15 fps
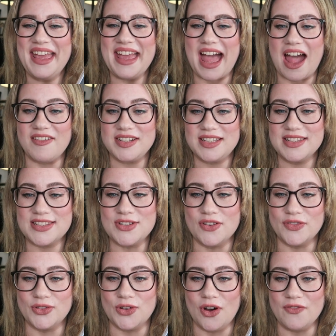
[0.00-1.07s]
Harrison's
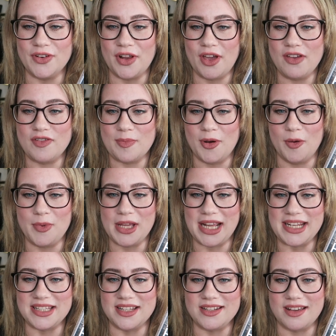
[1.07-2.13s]
novel of an
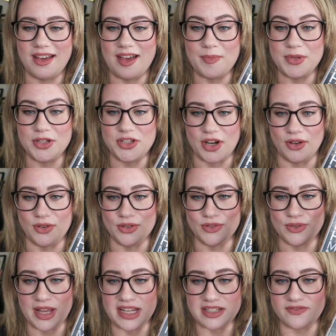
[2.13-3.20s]
overpopulated urban
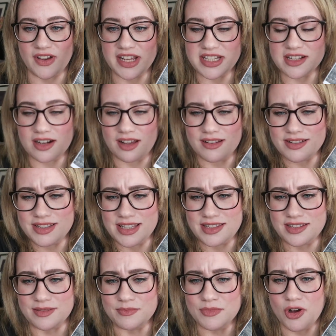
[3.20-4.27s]
jungle, a divided class
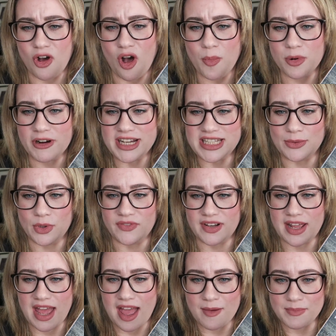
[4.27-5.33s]
system operating with
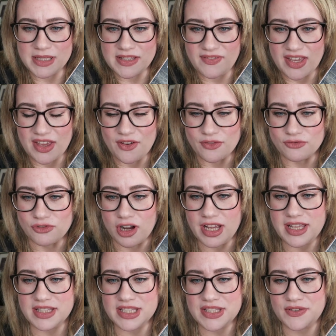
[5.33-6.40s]
an atmosphere of
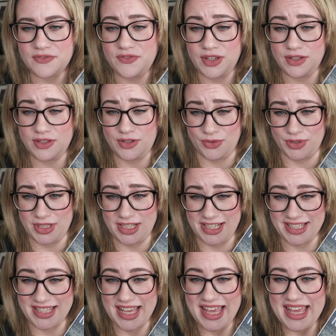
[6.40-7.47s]
riots, food
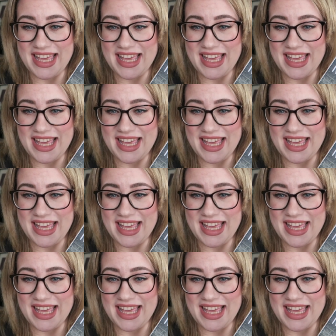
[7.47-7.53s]
shortages,